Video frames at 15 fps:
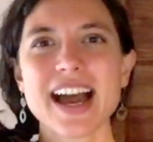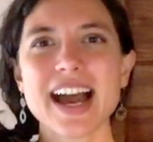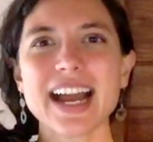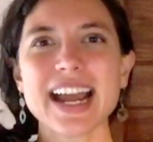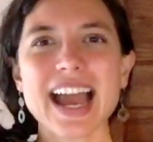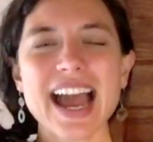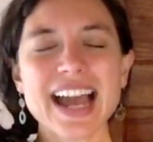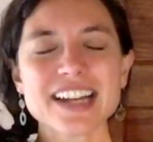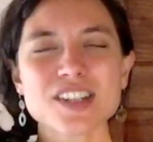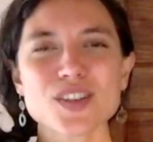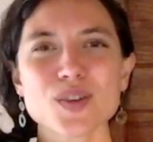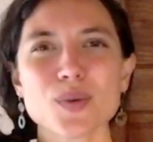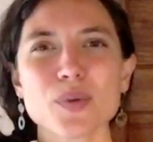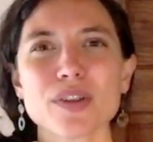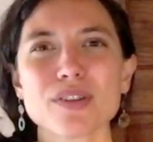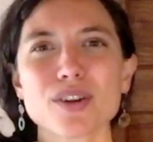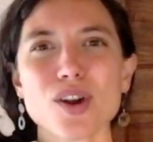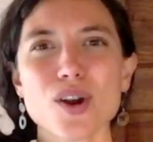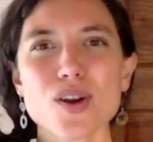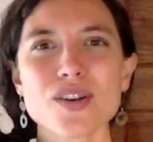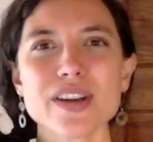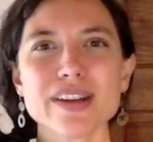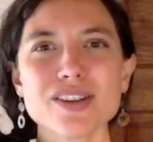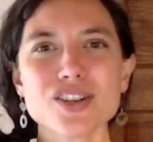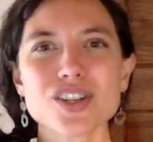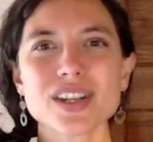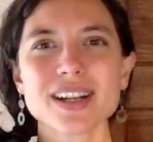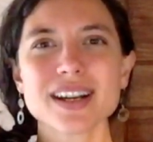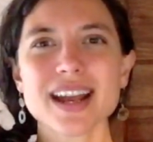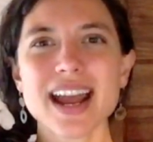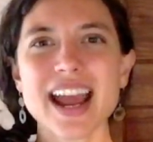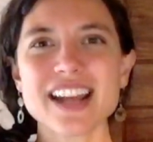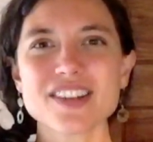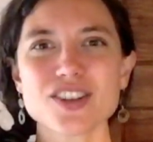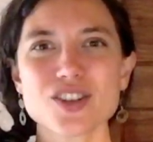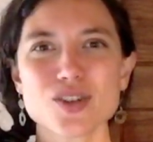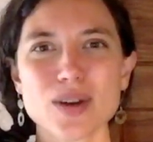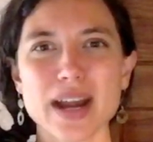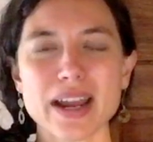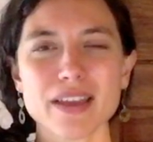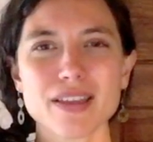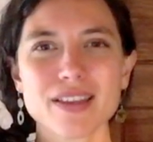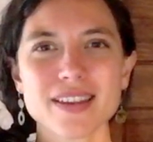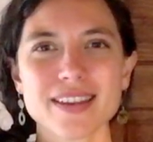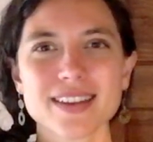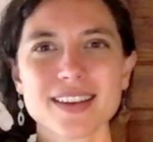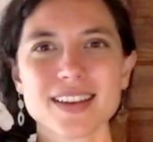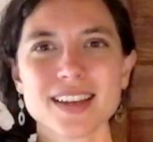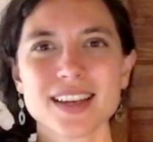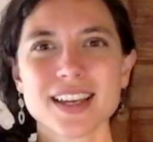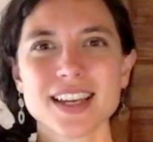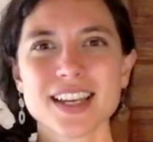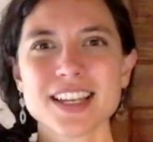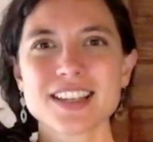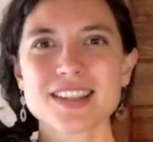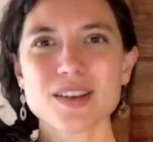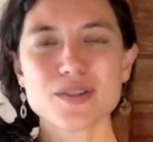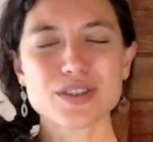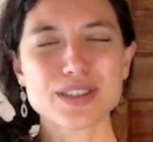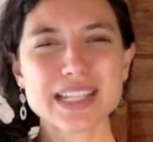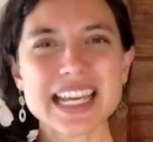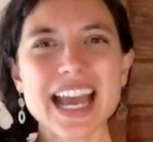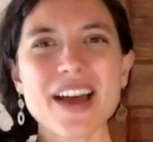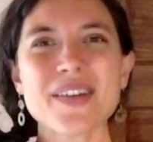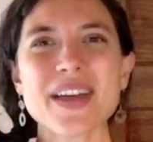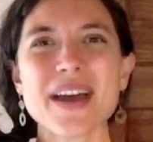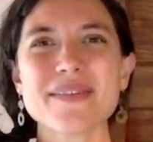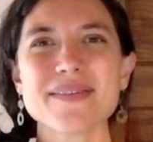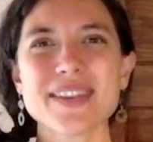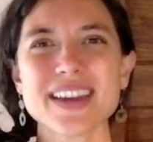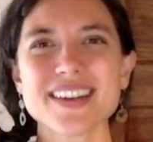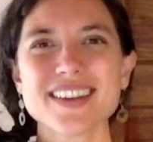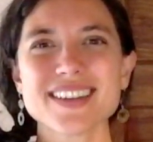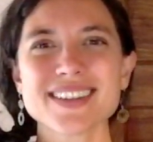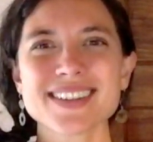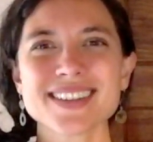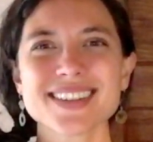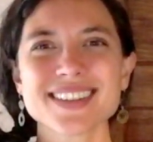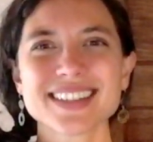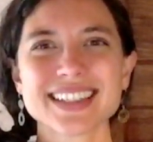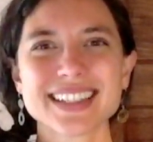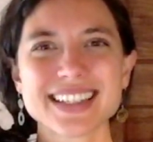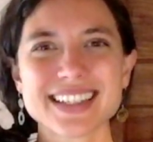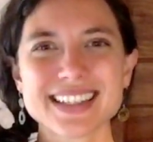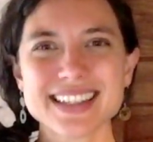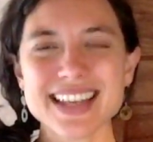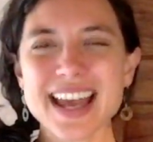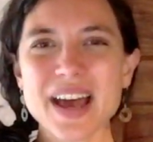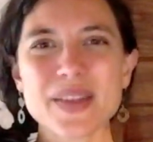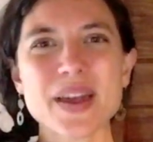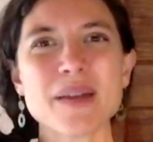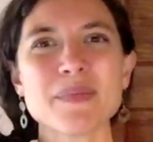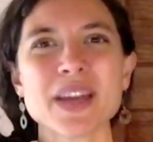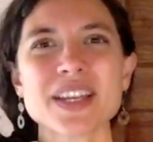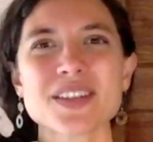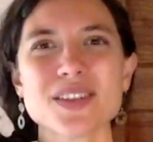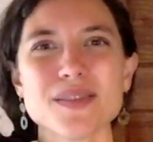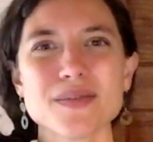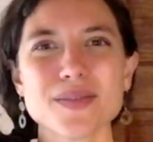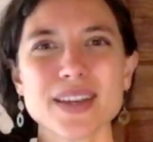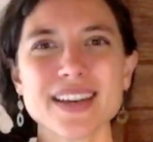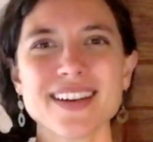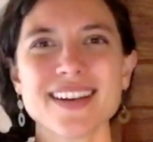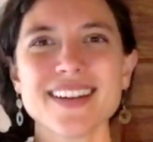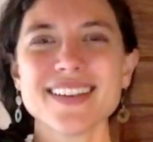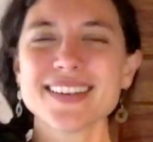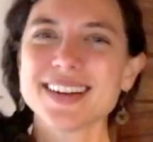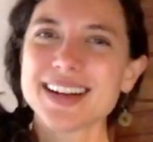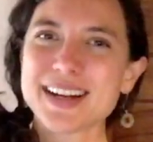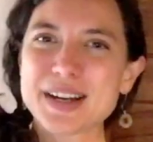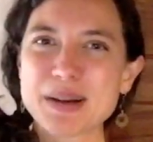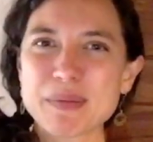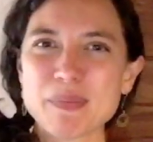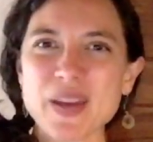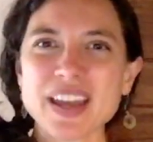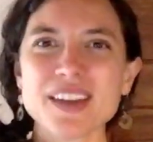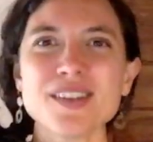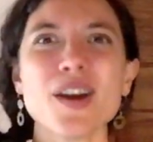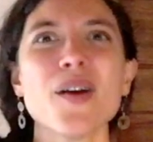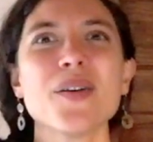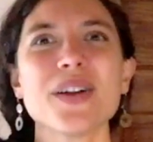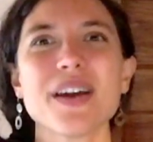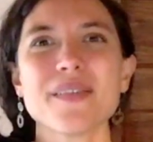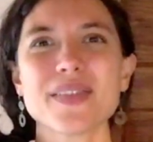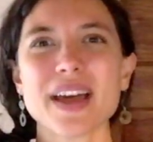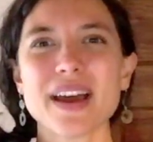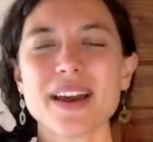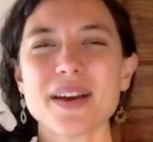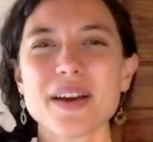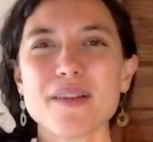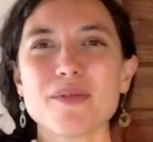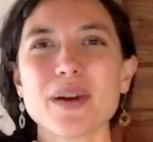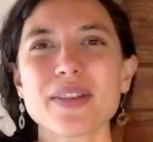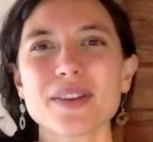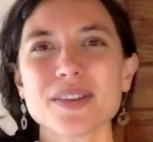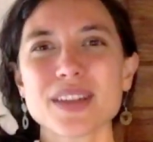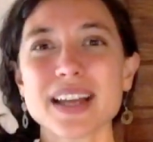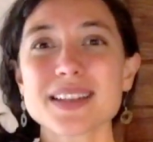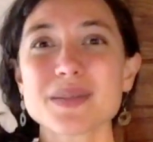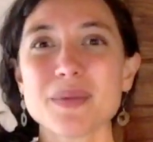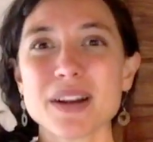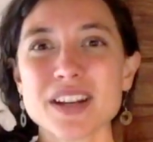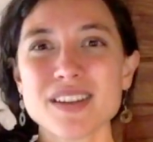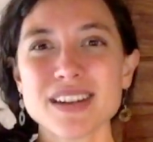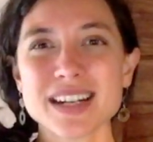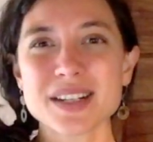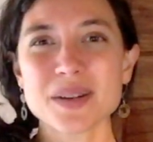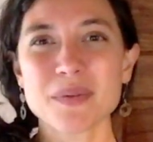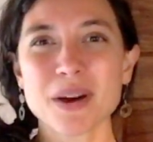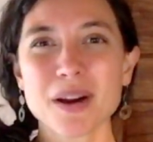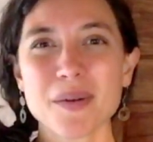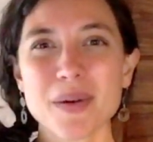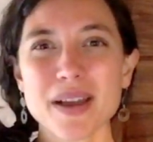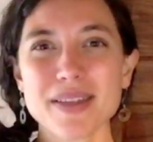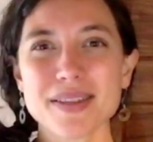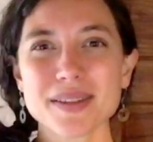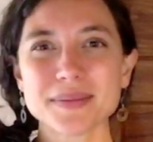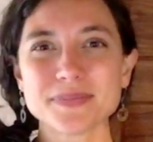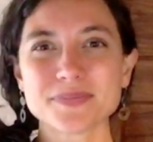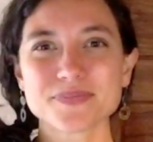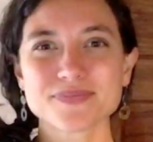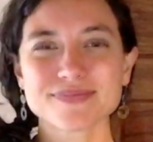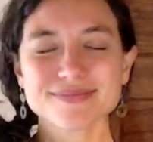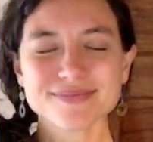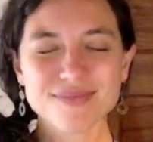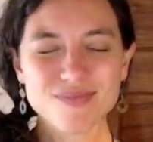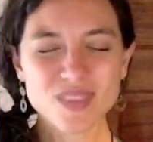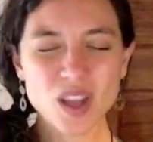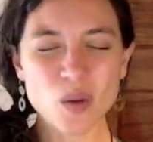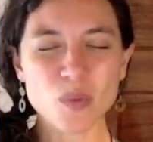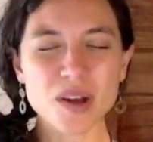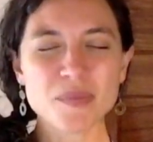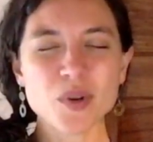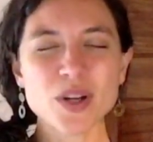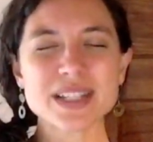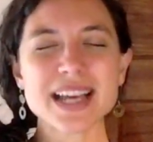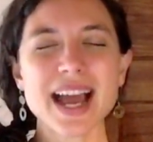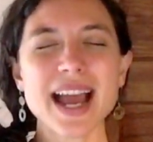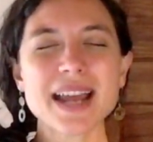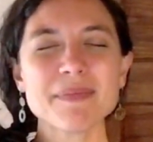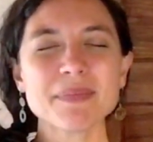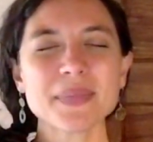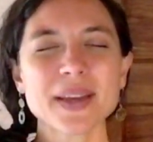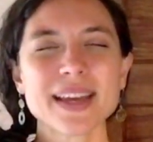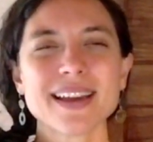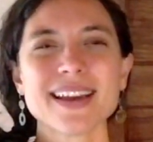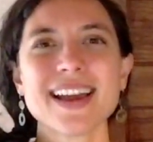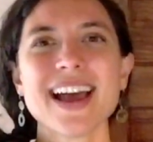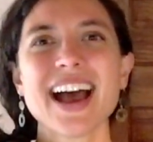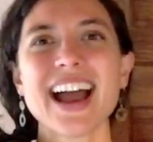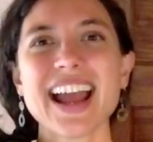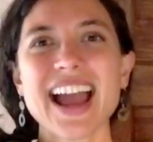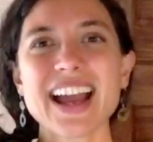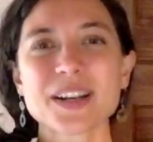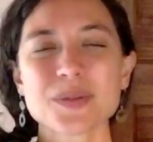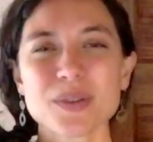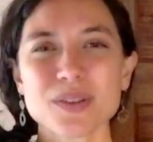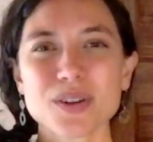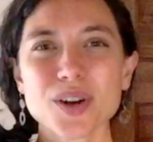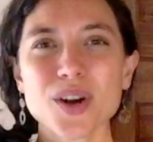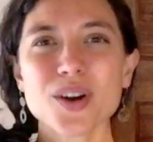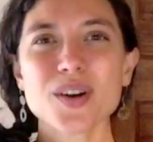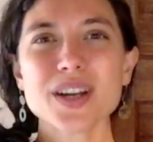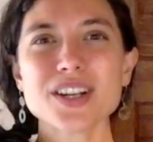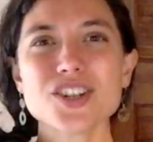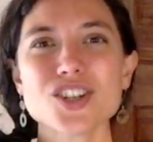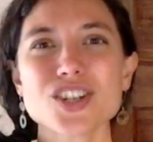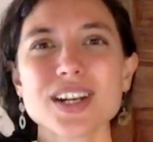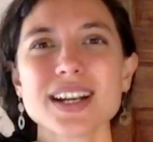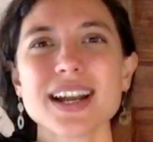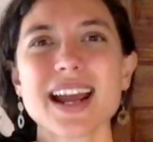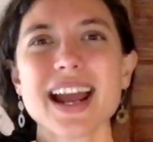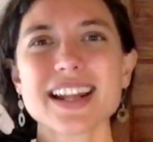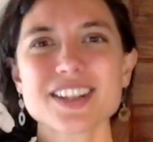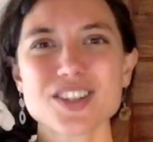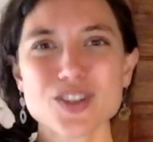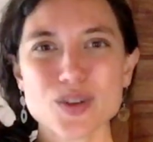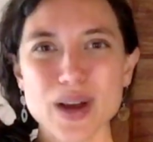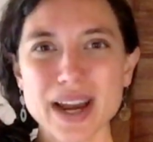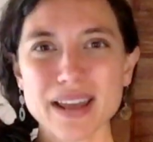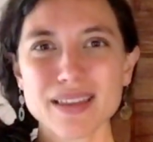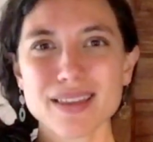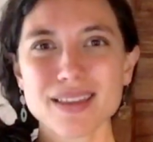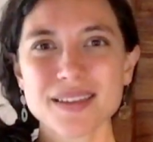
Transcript: I act with courage and strength. So see how that feels, see how that makes you feel. Make a note of whether that's one you need to work with. One more time. I act with courage and strength.